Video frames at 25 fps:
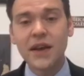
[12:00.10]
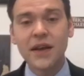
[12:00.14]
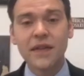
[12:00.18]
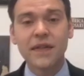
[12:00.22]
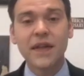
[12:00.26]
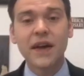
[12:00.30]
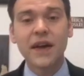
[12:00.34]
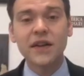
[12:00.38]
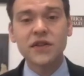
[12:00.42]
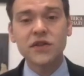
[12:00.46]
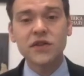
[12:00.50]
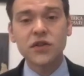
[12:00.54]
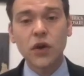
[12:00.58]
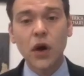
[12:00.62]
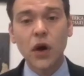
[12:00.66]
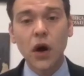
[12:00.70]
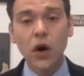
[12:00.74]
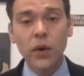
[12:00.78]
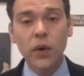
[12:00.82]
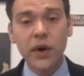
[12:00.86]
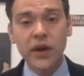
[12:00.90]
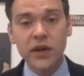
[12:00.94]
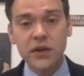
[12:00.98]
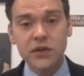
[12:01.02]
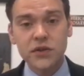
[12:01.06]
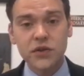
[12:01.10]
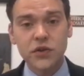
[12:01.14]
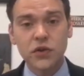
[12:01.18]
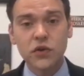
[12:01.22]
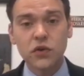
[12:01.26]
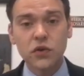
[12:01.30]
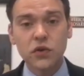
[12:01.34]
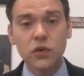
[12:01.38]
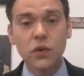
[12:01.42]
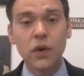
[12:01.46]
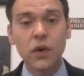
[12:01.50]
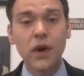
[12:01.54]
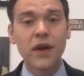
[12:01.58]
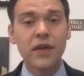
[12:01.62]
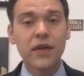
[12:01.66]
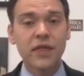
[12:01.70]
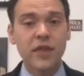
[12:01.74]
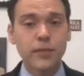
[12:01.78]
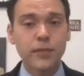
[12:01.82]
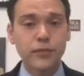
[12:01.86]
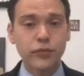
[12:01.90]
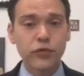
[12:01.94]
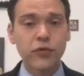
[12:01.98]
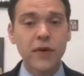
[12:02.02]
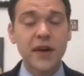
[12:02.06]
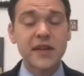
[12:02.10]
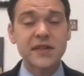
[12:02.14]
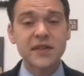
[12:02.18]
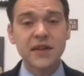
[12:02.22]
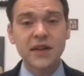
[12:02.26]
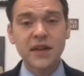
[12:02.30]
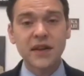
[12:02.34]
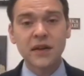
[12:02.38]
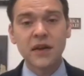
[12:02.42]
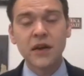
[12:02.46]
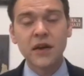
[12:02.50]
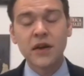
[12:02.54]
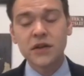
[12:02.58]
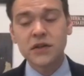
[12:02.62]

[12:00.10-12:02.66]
that it's going to the president.